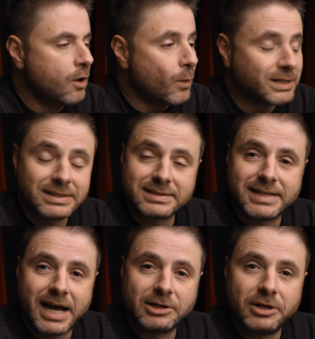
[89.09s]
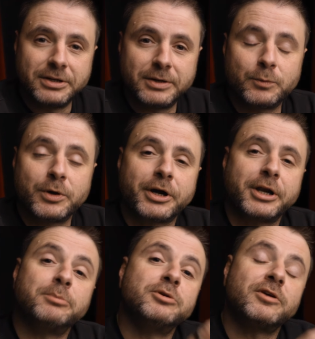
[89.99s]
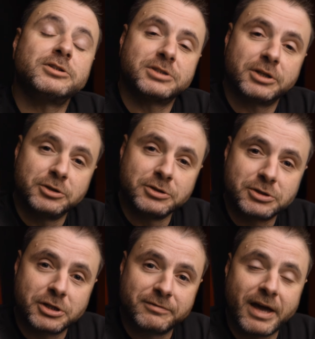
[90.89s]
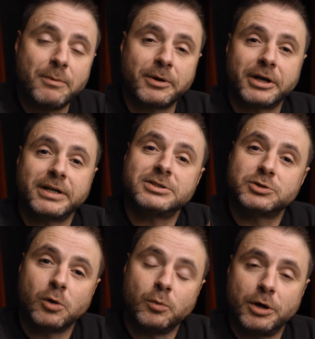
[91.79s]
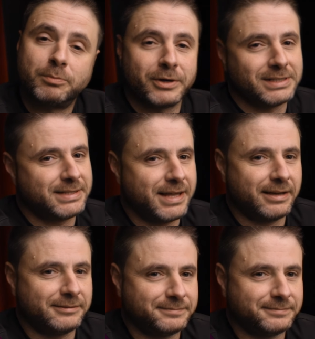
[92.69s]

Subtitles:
Once it's downloaded, we're going to move on to the new server and we're going to install WordPress there.